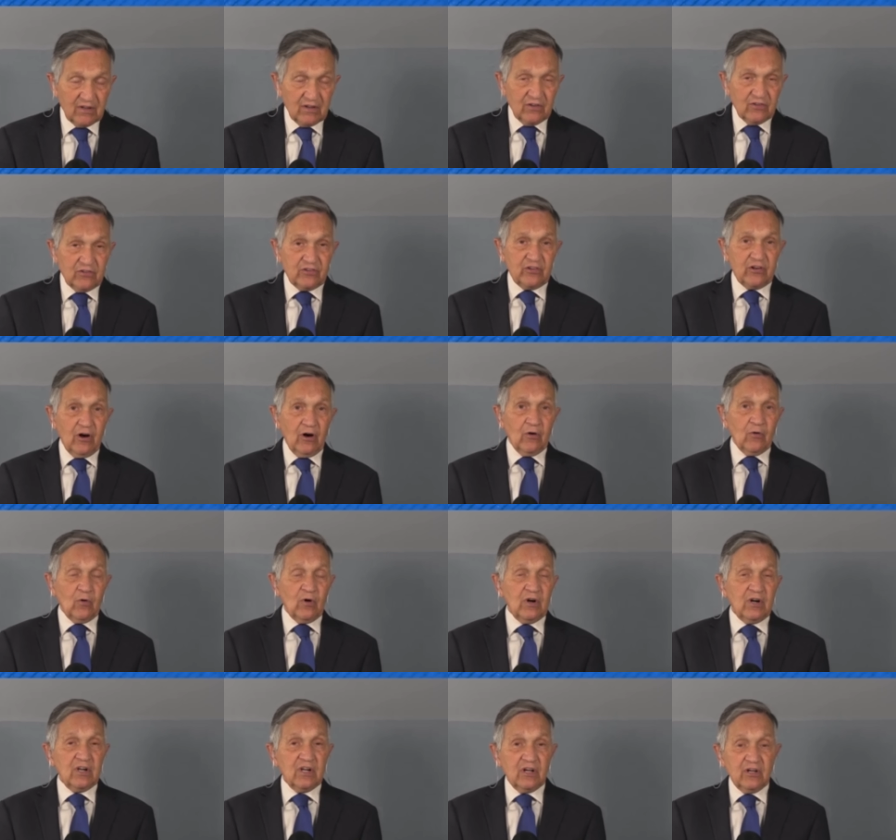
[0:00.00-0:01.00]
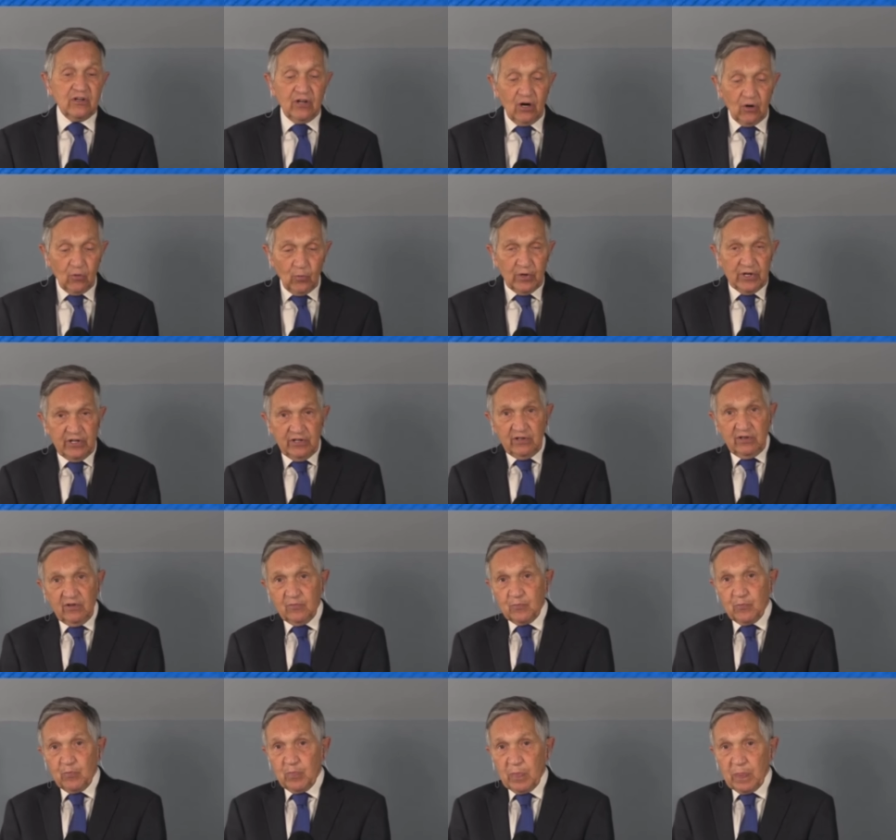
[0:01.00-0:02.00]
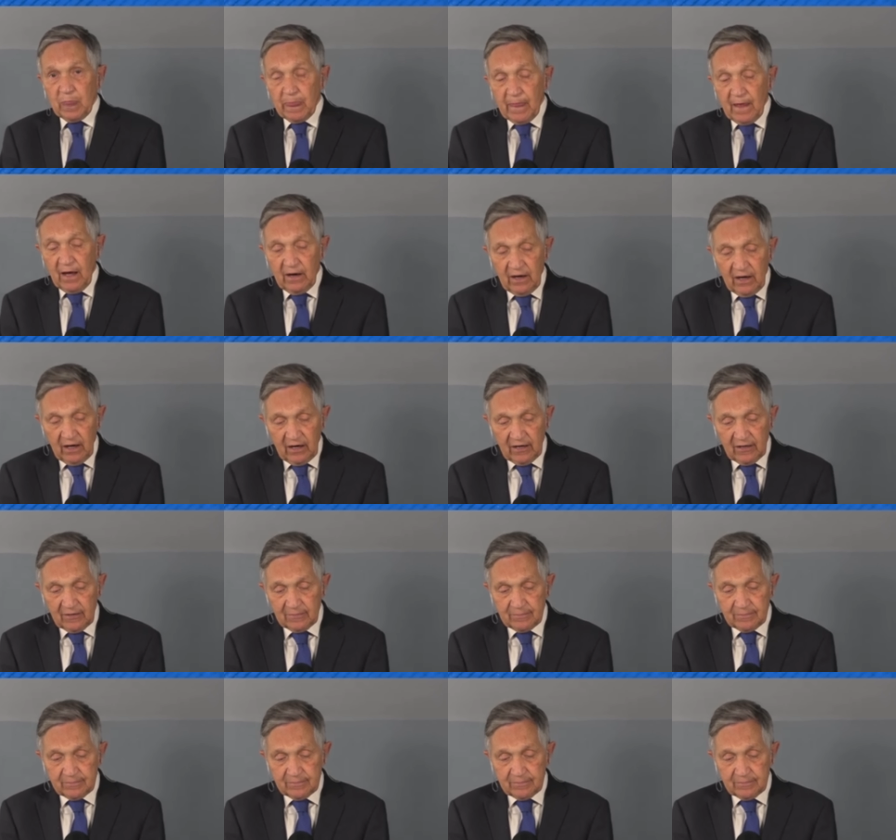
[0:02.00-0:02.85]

So, you know,